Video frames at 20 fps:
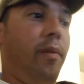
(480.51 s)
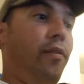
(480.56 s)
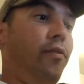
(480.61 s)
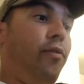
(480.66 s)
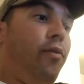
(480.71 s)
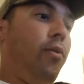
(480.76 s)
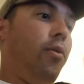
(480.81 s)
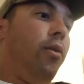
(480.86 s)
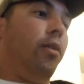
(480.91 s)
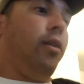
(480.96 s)

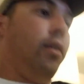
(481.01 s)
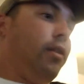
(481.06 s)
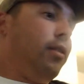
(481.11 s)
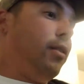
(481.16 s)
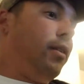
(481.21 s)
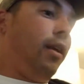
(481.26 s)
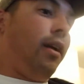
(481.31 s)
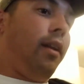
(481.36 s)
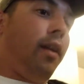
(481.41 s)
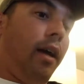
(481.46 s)
before
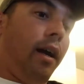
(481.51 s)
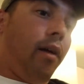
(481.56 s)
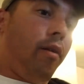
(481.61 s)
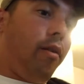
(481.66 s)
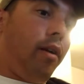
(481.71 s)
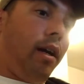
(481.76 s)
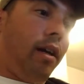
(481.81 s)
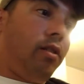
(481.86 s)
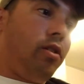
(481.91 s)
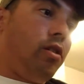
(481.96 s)
that now
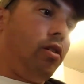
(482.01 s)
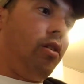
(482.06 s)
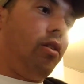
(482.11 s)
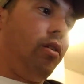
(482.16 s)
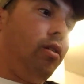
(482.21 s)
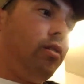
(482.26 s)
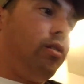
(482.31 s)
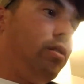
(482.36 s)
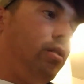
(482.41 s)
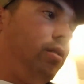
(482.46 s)
it actually
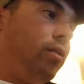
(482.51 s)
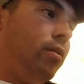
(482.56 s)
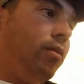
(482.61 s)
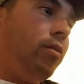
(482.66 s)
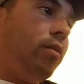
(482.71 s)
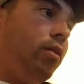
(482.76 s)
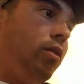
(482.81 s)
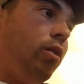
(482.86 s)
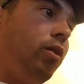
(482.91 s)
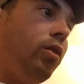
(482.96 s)
looks,
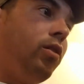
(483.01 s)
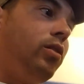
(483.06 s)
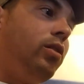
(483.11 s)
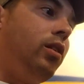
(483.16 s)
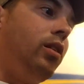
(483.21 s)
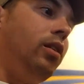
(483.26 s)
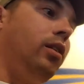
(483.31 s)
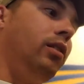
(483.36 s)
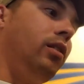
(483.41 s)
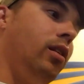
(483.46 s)
you can
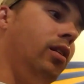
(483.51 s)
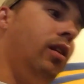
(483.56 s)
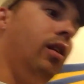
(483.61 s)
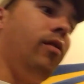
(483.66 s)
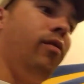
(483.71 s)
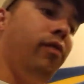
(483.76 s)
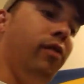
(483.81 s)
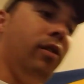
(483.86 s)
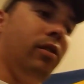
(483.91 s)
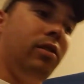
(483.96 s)
see like the
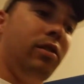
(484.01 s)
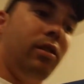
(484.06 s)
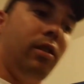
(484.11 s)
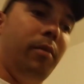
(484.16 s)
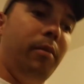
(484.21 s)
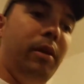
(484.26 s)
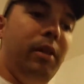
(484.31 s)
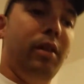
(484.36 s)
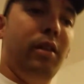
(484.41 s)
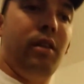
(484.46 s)
difference. I
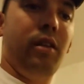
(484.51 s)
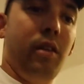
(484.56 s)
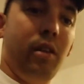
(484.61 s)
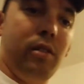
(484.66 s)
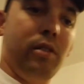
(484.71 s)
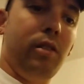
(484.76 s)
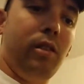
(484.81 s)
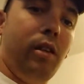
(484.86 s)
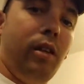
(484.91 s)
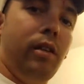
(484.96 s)
mean, it
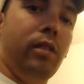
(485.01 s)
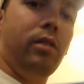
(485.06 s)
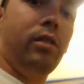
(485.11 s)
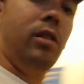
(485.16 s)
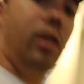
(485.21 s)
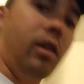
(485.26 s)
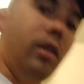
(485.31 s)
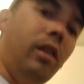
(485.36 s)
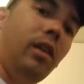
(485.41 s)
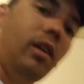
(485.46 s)
does look like it's
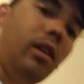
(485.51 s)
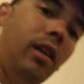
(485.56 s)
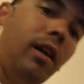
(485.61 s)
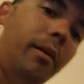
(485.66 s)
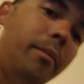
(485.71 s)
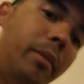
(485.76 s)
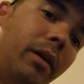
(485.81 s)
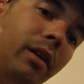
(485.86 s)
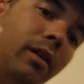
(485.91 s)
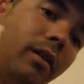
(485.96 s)
tucking a
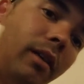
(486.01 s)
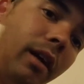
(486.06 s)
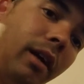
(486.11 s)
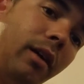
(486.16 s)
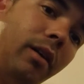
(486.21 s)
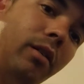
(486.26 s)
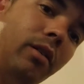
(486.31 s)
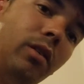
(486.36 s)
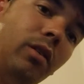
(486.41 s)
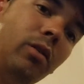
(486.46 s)
lot better
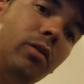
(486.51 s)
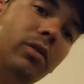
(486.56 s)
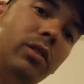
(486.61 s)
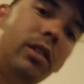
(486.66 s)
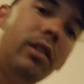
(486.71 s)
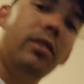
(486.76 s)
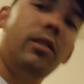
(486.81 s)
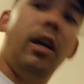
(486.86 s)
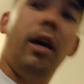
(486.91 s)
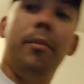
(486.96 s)
now. You don't
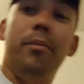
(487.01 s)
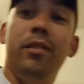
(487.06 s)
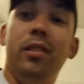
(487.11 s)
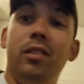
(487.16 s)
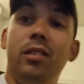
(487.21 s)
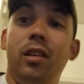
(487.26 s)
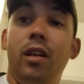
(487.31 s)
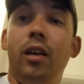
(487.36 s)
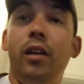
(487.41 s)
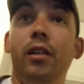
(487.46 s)
see the top of the
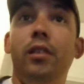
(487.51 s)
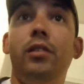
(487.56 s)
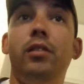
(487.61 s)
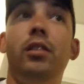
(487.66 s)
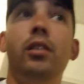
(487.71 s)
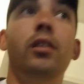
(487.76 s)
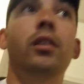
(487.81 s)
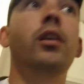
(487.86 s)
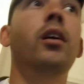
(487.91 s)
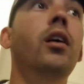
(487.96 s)

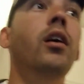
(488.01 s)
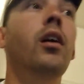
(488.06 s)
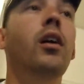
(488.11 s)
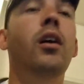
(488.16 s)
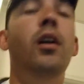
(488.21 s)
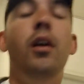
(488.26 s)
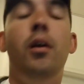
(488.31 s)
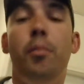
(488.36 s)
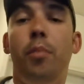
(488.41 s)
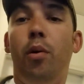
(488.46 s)
tires
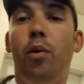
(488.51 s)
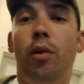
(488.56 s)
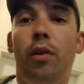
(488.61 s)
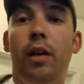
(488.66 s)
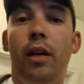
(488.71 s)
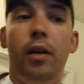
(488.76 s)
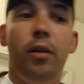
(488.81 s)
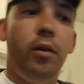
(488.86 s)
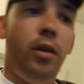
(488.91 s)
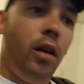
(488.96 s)

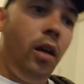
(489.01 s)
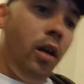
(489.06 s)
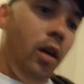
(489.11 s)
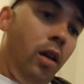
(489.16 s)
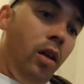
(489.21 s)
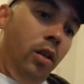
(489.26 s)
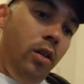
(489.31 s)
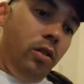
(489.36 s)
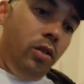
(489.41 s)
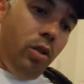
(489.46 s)
poking out.
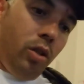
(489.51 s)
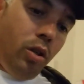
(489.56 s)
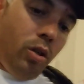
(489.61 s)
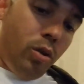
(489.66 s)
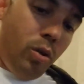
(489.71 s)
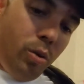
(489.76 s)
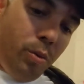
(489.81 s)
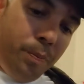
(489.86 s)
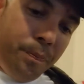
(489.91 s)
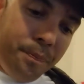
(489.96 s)

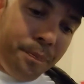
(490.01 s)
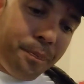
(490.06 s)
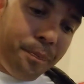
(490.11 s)
So